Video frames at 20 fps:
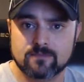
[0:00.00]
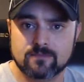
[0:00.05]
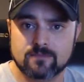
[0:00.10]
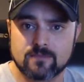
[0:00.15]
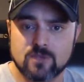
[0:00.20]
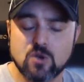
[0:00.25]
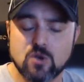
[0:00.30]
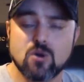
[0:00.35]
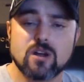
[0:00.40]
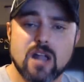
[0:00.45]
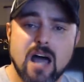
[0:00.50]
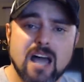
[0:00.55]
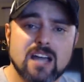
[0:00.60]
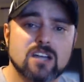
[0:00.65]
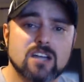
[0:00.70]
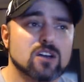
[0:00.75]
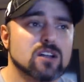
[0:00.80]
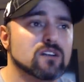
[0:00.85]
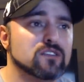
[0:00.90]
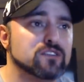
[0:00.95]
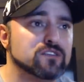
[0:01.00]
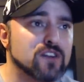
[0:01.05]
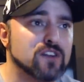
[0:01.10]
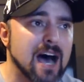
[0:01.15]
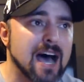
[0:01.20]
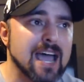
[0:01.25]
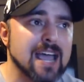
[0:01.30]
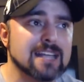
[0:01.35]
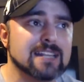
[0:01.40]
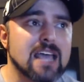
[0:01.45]
You are not going to
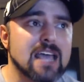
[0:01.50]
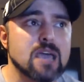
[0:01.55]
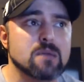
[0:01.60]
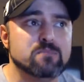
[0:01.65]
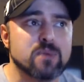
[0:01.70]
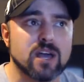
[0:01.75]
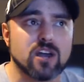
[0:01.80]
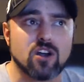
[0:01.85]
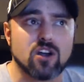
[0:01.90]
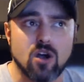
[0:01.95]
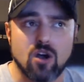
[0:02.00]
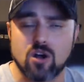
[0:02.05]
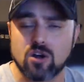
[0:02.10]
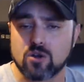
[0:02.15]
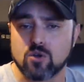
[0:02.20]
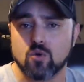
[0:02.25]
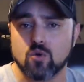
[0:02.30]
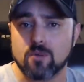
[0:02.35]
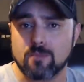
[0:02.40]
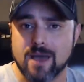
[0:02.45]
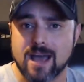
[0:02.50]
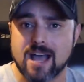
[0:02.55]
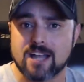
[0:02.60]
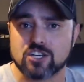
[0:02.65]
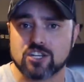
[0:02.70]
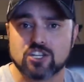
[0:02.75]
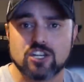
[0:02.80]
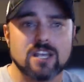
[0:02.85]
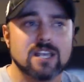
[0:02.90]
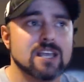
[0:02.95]
find a better hardcore
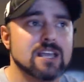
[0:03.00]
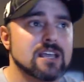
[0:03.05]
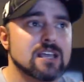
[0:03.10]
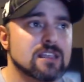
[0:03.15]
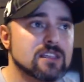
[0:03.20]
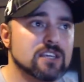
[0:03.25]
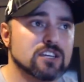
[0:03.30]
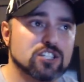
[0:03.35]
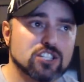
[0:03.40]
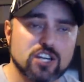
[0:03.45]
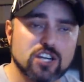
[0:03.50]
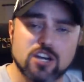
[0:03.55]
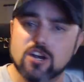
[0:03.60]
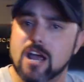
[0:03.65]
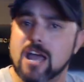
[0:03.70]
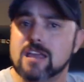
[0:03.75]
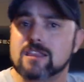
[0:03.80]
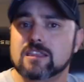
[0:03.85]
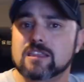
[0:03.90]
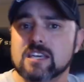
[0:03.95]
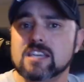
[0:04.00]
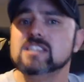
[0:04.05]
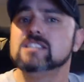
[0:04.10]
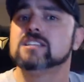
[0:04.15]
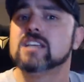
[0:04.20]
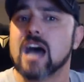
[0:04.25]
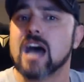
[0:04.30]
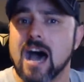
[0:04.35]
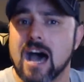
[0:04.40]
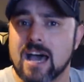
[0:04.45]
match this year. And these
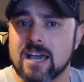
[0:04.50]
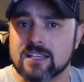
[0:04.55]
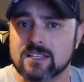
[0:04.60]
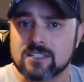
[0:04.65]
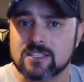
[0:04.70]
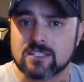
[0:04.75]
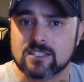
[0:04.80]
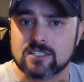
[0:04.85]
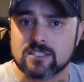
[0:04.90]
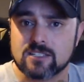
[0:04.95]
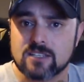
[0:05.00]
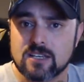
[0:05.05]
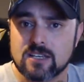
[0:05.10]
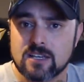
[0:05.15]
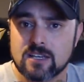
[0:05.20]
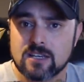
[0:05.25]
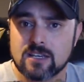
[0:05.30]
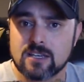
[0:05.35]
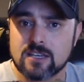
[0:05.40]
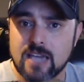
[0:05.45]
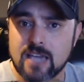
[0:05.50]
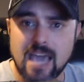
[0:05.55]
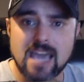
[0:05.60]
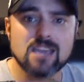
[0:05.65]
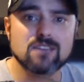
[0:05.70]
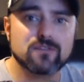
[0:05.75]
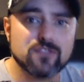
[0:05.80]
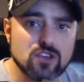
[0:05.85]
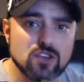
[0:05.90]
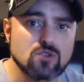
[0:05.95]
guys
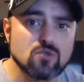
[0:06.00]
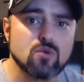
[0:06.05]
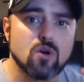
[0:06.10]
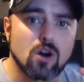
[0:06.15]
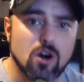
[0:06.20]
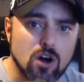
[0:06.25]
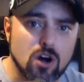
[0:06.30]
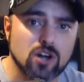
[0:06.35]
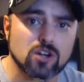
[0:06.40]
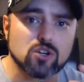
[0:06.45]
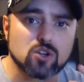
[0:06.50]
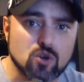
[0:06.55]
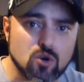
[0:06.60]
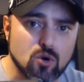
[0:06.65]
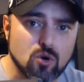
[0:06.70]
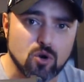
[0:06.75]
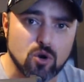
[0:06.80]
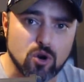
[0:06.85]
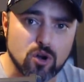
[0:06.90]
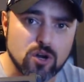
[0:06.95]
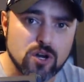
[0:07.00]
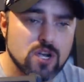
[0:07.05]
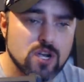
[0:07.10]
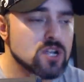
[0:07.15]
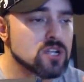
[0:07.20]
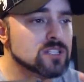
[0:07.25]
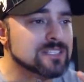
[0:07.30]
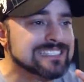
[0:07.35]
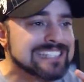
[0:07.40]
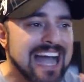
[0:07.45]
gave you hardcore
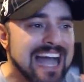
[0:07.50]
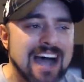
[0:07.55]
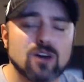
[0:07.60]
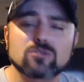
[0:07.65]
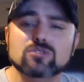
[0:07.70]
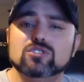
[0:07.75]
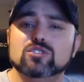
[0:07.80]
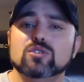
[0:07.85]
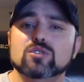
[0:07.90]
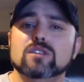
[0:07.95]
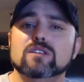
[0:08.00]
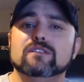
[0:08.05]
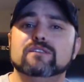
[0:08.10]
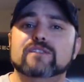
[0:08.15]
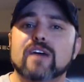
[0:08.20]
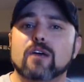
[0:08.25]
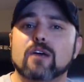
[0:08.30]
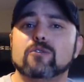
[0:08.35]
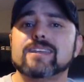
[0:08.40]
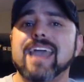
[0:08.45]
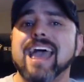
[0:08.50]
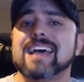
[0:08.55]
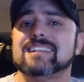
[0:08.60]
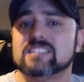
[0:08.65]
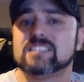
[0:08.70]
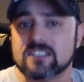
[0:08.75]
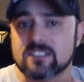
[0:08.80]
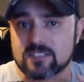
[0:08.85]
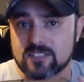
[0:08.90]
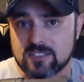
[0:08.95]
down to the very
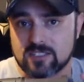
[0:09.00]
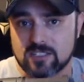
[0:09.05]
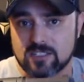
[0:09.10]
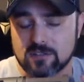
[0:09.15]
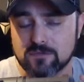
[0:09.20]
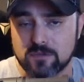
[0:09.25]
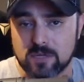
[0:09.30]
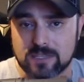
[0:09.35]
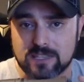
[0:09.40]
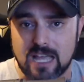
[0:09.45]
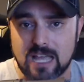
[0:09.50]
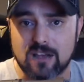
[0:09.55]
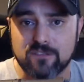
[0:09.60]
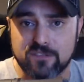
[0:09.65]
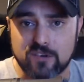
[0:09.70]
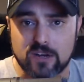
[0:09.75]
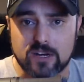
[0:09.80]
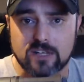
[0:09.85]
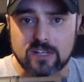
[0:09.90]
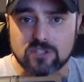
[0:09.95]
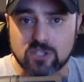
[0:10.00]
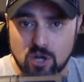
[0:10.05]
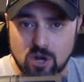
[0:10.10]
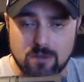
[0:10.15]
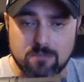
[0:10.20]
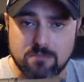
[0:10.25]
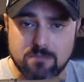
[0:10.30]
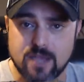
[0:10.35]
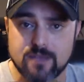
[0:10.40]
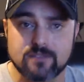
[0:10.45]
essence of what that fucking
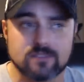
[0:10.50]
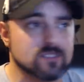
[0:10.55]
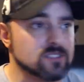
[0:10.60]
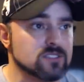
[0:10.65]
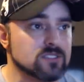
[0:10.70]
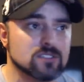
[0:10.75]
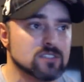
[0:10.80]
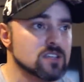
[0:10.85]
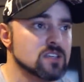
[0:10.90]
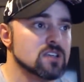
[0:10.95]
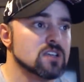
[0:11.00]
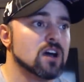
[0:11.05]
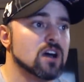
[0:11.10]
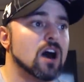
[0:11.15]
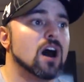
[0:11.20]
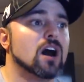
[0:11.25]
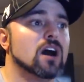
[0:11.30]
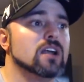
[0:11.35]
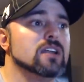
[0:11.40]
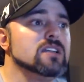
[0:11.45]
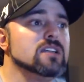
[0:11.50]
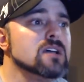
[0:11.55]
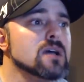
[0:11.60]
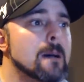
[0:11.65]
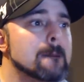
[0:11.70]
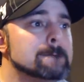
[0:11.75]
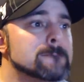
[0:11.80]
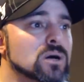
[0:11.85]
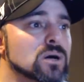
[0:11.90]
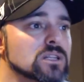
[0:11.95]
term means.
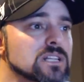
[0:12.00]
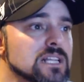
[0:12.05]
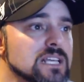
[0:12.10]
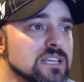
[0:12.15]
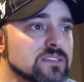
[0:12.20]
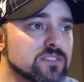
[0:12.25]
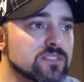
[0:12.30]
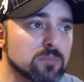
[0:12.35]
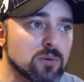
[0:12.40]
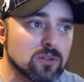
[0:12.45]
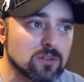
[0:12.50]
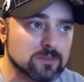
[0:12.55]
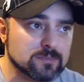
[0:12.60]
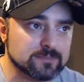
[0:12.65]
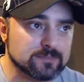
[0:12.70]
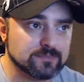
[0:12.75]
Unbelievable.